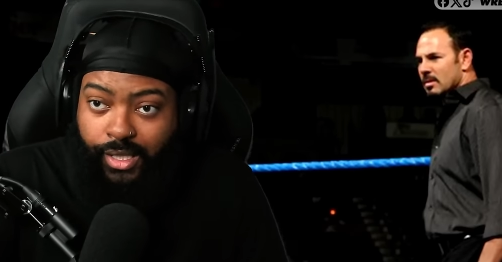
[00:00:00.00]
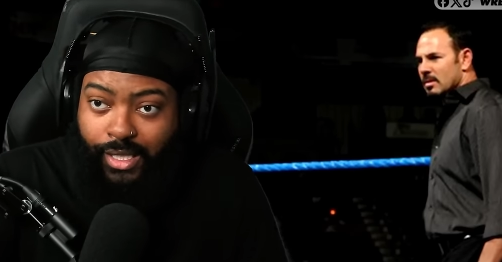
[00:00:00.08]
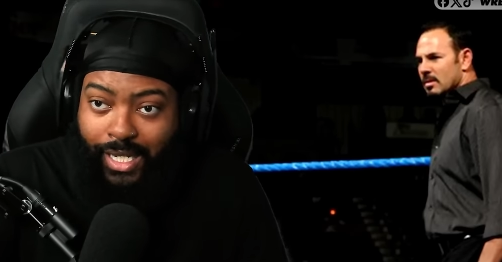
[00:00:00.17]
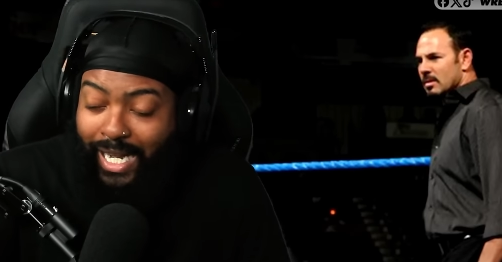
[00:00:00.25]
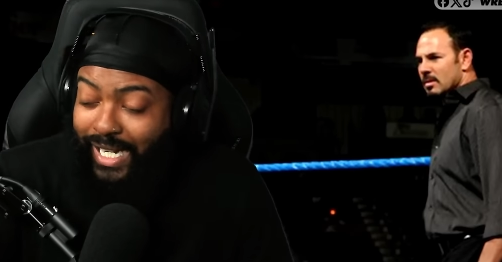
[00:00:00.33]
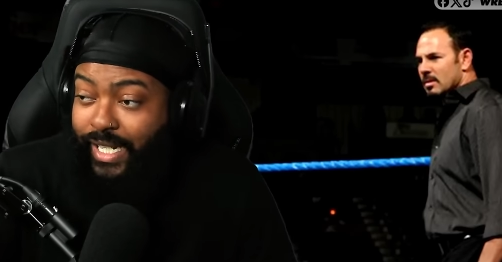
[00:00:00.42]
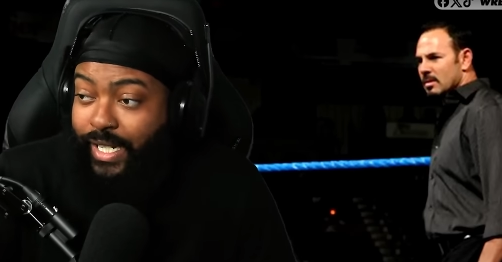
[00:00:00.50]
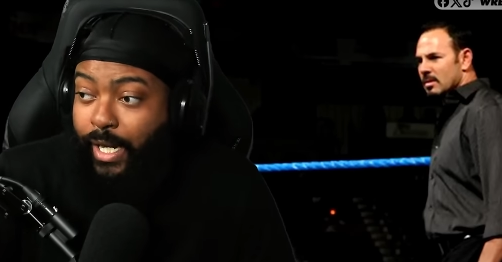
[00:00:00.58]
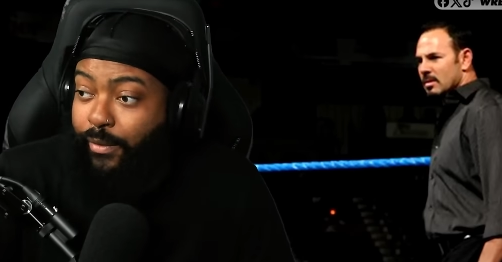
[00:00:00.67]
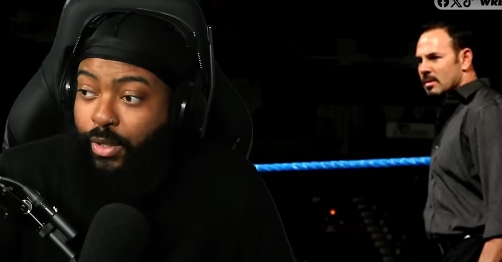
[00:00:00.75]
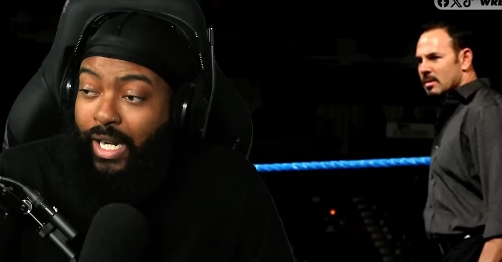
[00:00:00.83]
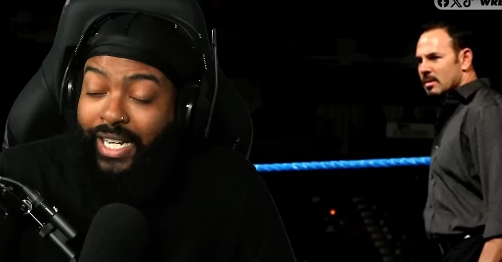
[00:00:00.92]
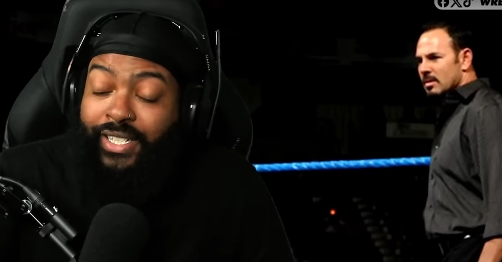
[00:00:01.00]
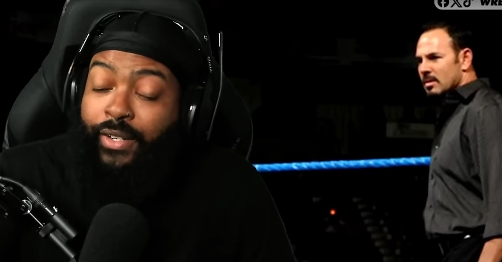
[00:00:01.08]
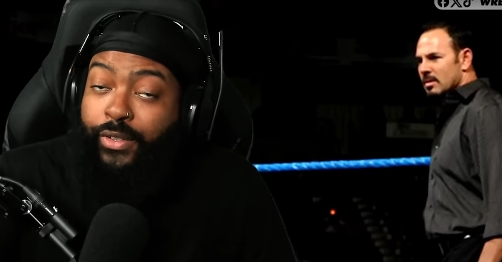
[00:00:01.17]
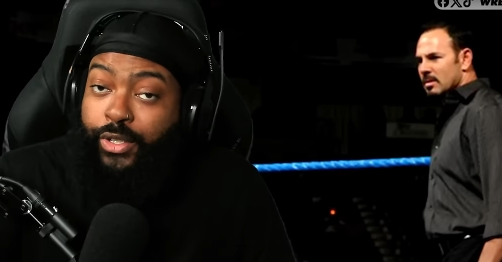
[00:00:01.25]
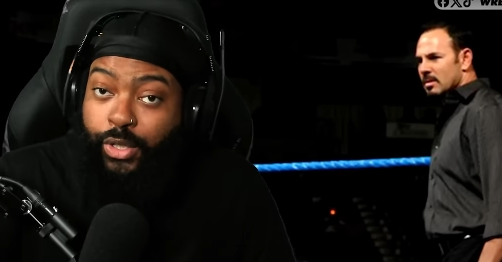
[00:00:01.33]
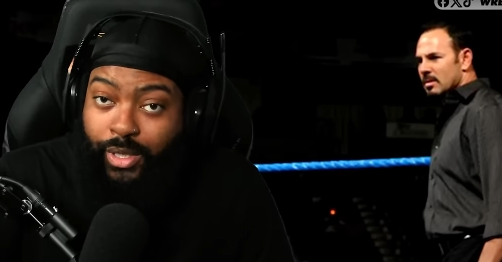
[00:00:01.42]
Speaker 1: I didn't ever, I never
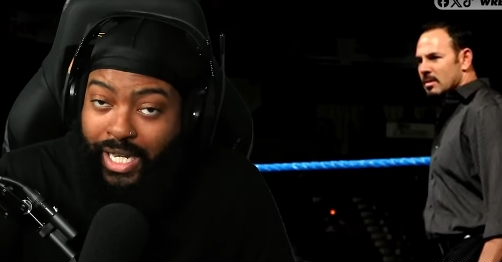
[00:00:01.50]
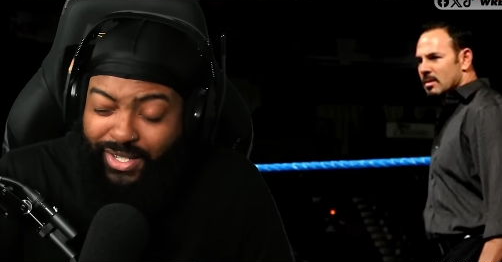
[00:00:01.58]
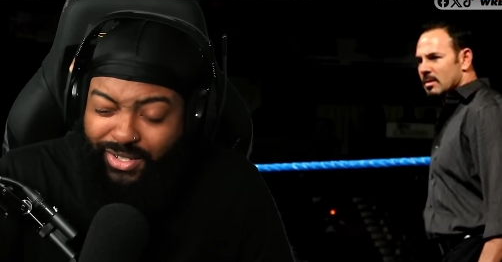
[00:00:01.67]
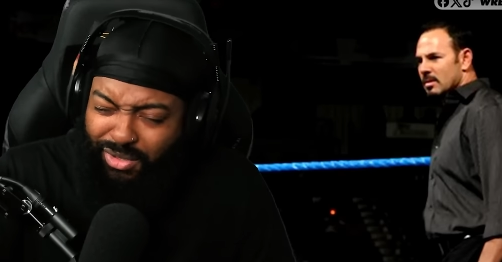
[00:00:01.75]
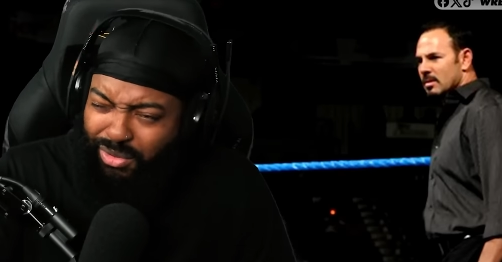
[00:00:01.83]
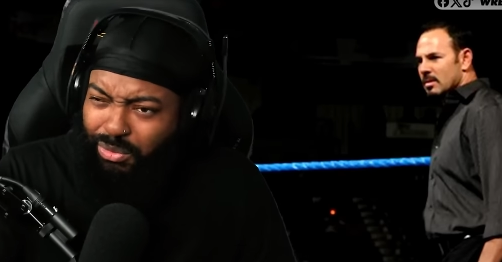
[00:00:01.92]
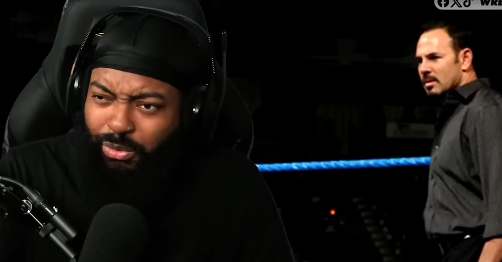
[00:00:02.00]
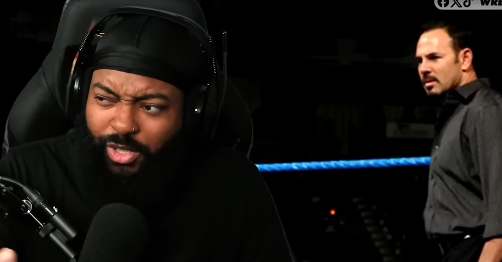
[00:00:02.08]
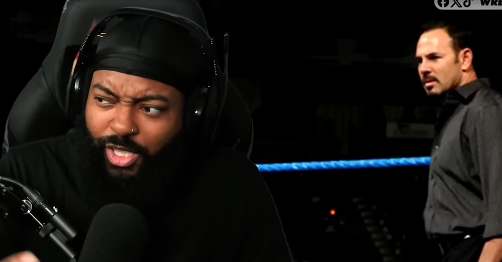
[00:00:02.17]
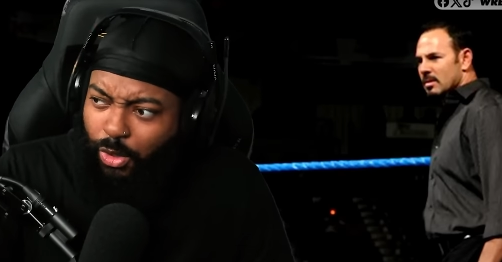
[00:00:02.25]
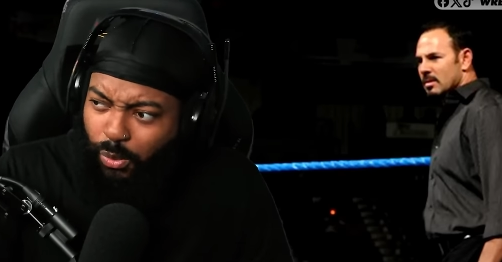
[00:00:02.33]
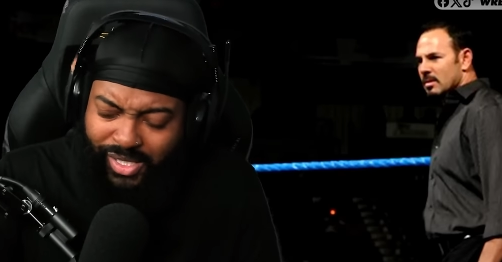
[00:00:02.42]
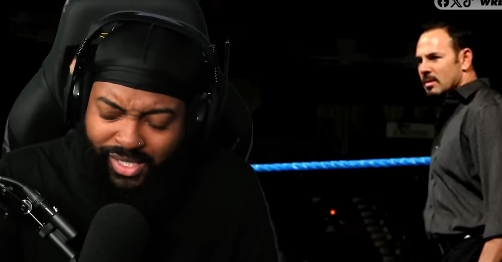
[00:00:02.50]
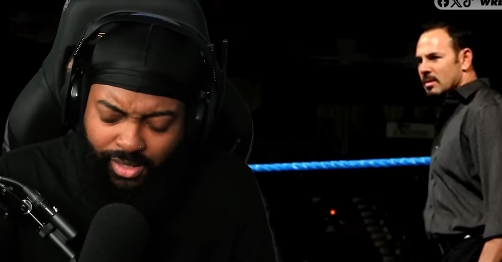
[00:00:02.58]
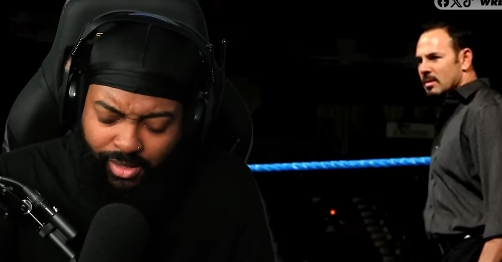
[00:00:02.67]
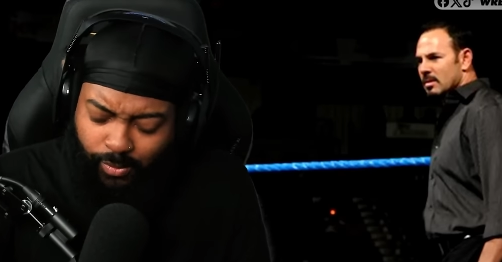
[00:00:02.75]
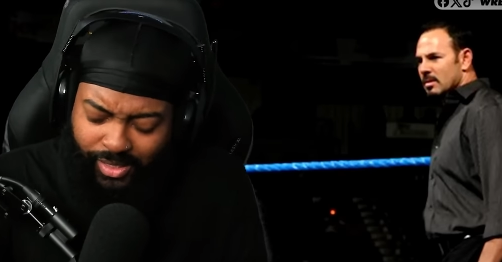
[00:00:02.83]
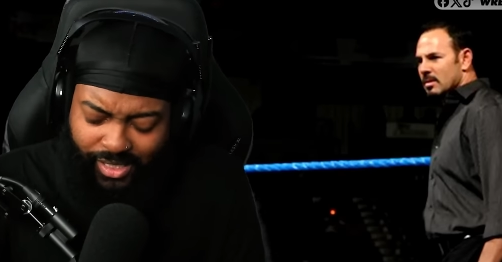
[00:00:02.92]
knew that until, you know,
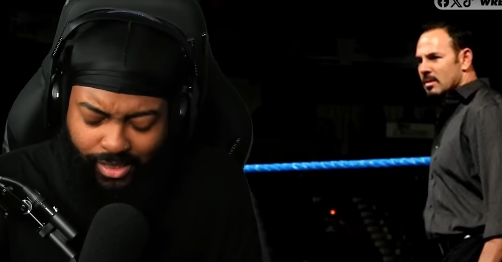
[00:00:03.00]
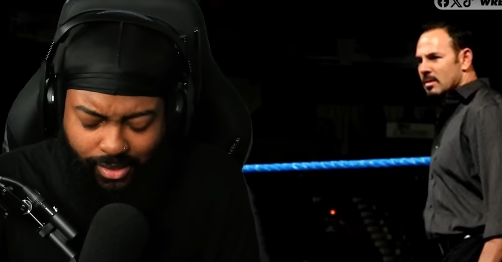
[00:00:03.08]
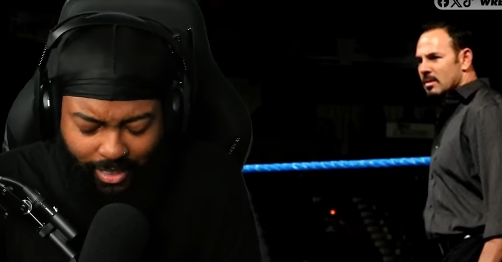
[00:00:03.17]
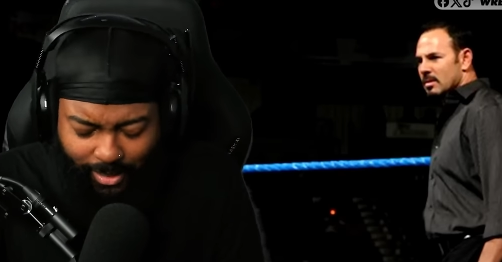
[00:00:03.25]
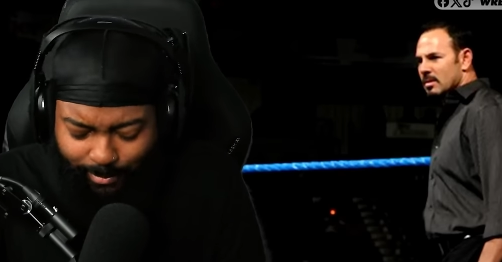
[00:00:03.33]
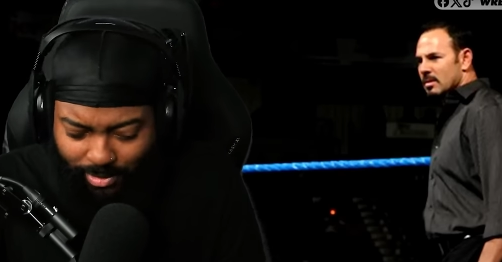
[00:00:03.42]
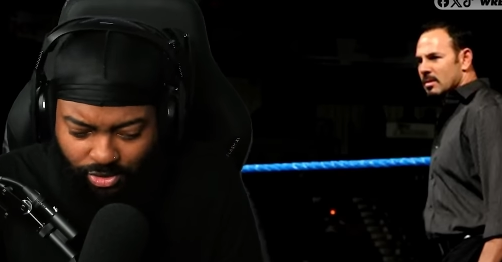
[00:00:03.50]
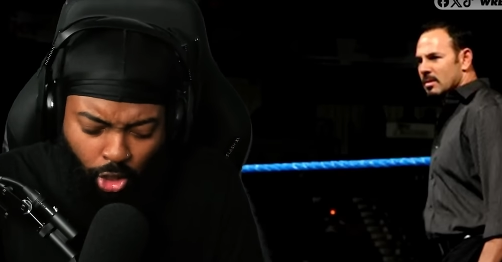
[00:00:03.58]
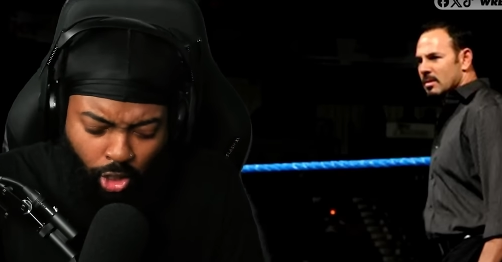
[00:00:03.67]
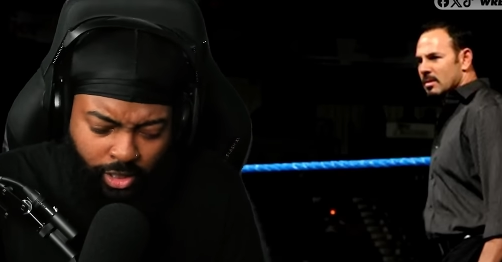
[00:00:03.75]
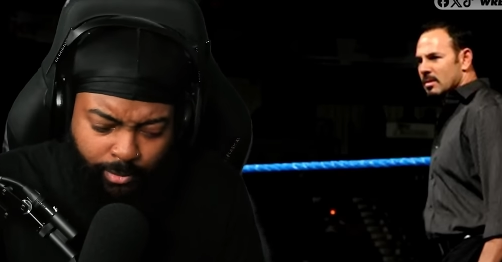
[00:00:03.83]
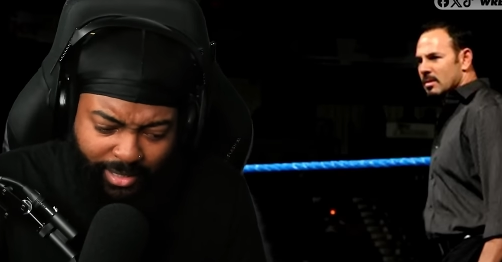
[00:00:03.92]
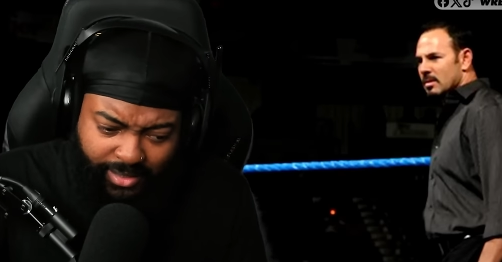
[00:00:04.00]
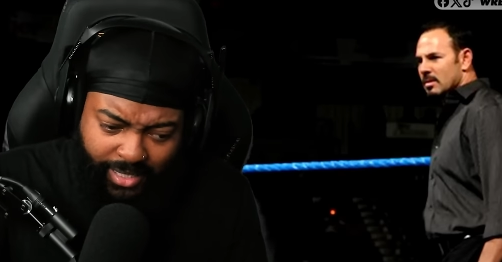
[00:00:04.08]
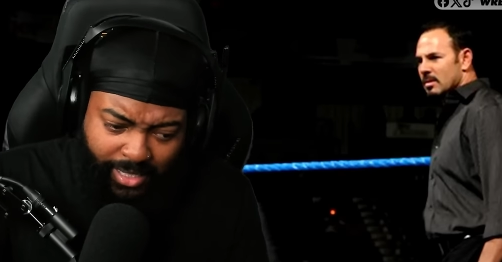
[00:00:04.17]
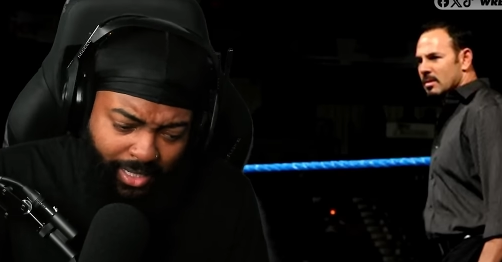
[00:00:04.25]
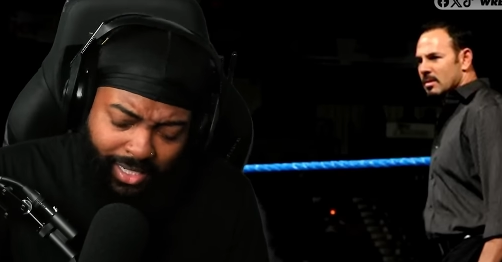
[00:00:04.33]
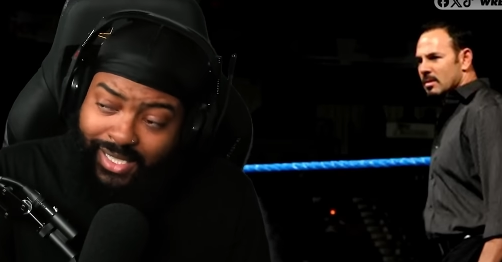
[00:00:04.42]
recently when he came out talking about that.